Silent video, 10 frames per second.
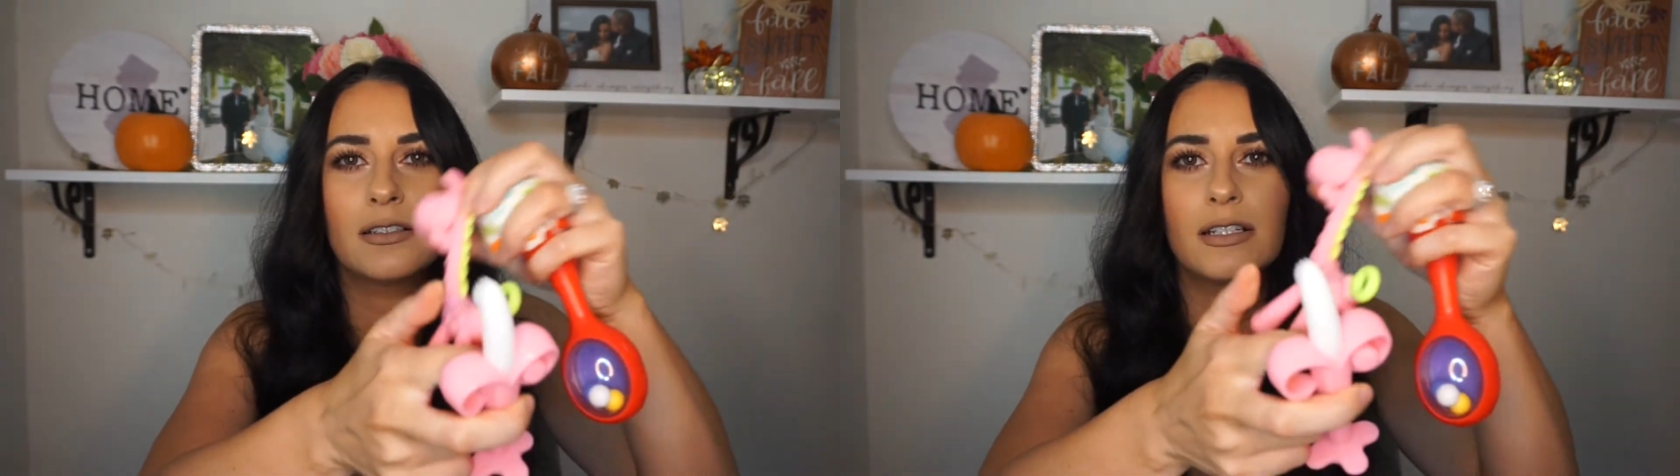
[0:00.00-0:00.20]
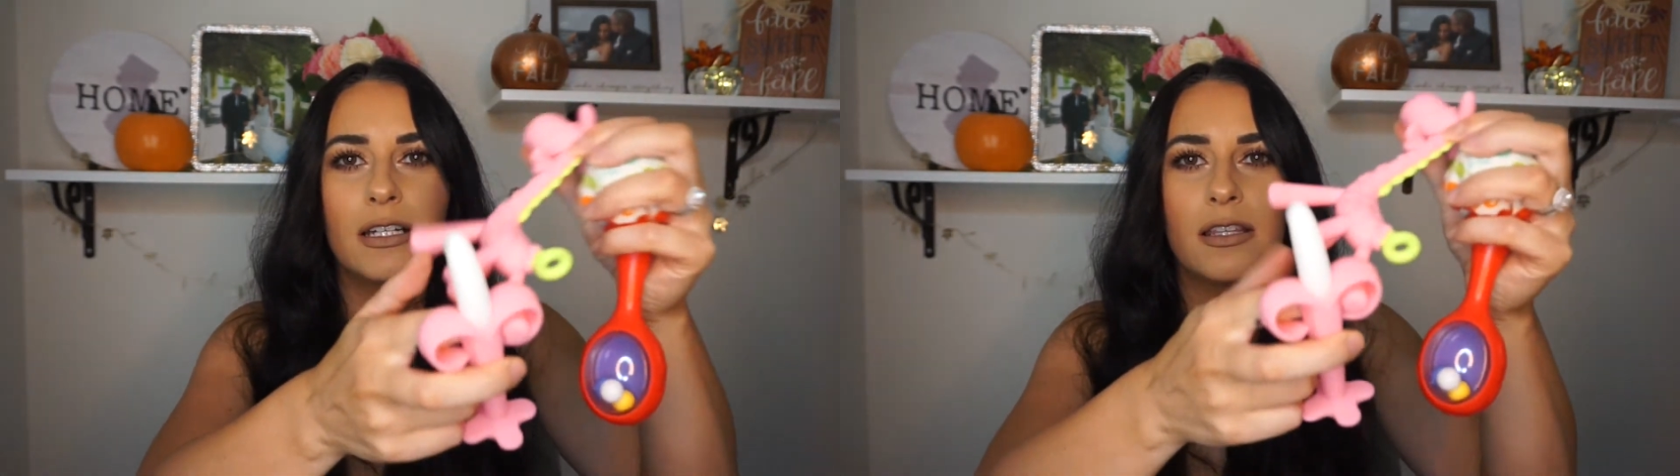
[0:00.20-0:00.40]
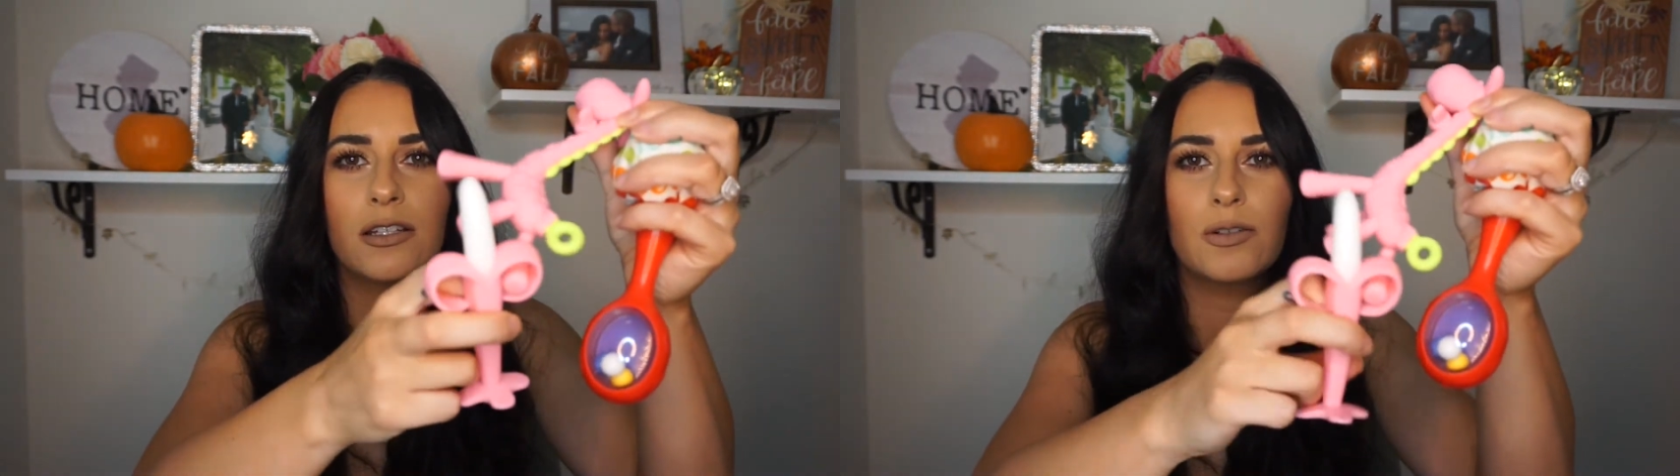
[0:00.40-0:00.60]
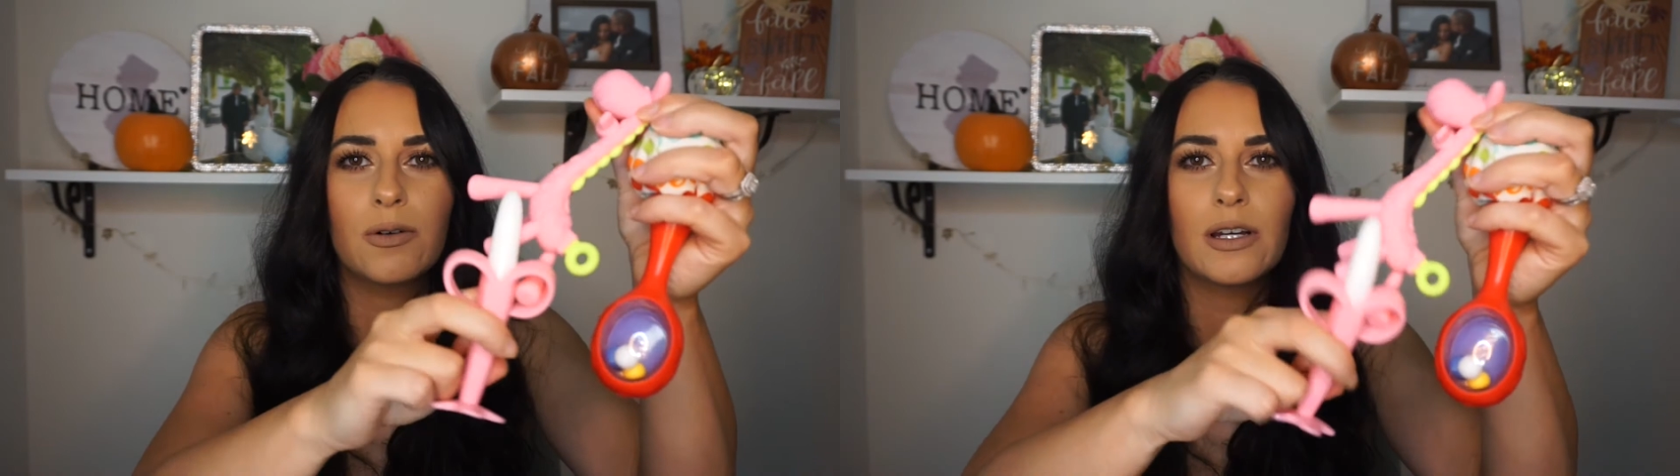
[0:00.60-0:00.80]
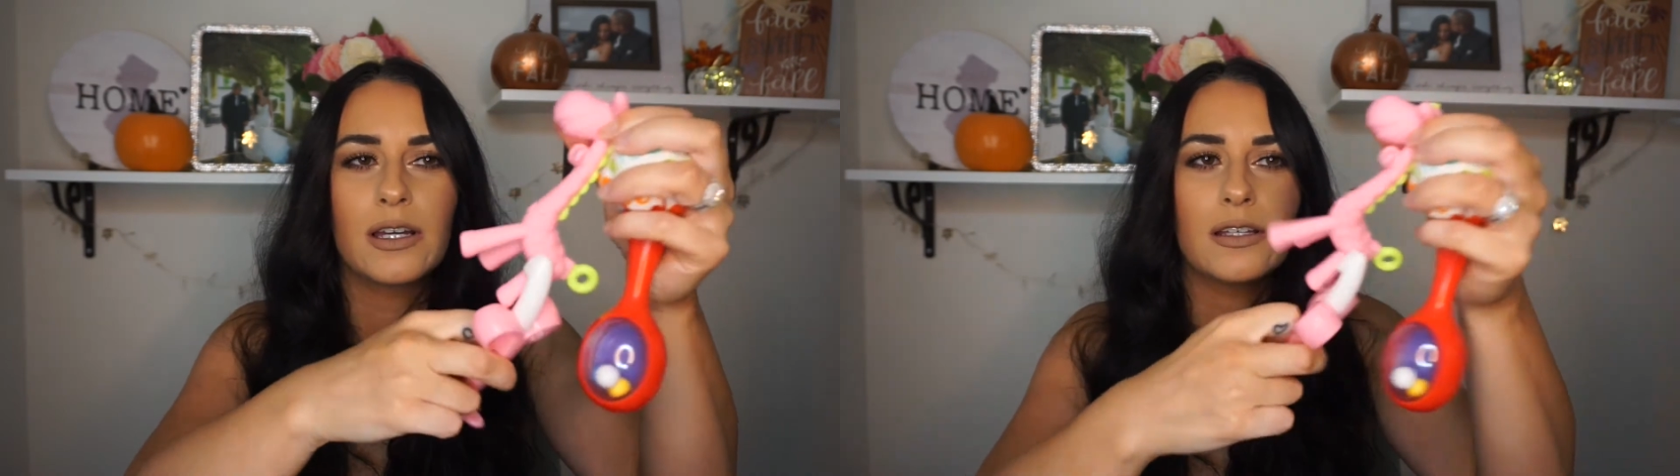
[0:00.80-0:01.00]
Teething
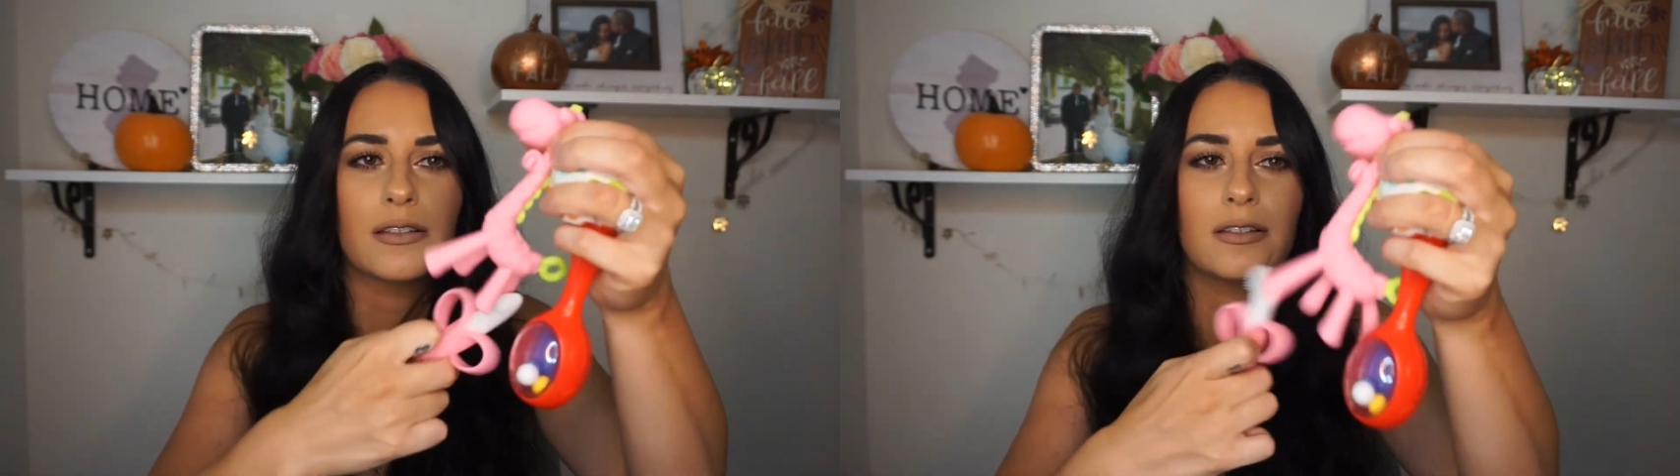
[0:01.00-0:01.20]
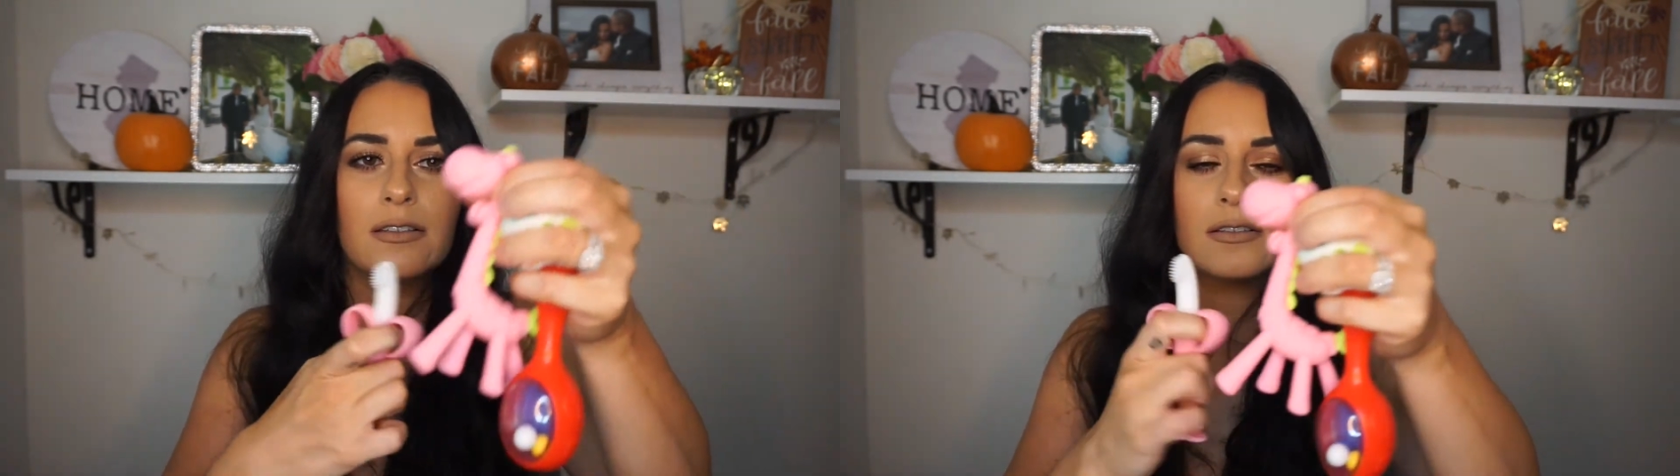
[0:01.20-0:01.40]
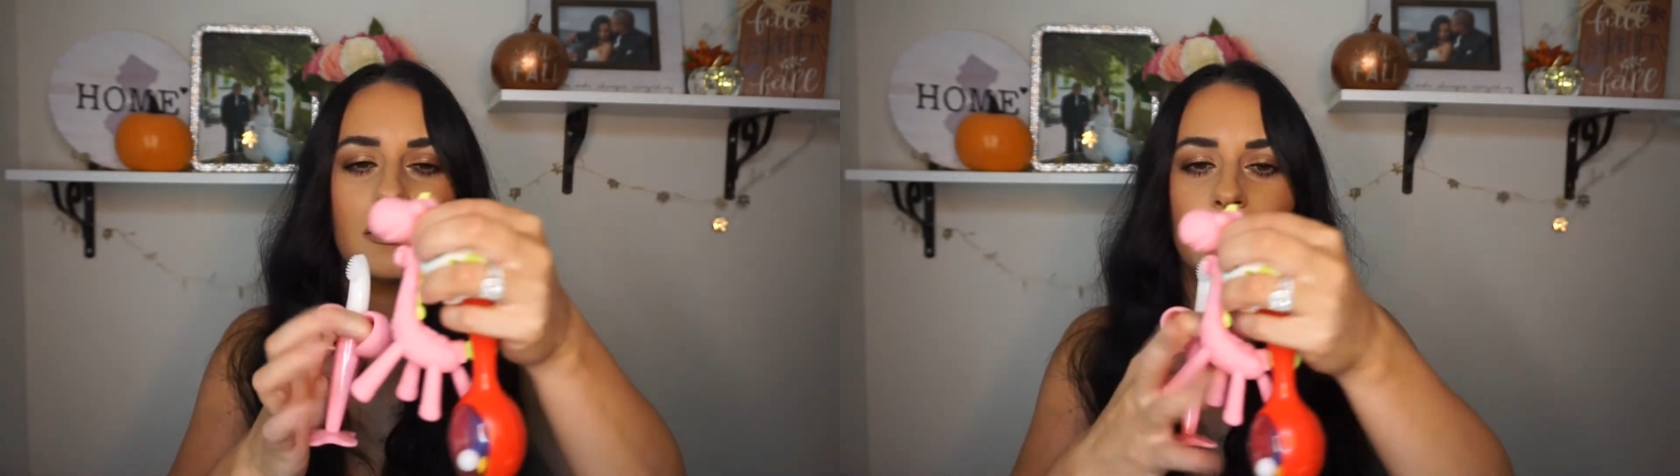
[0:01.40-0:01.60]
toys.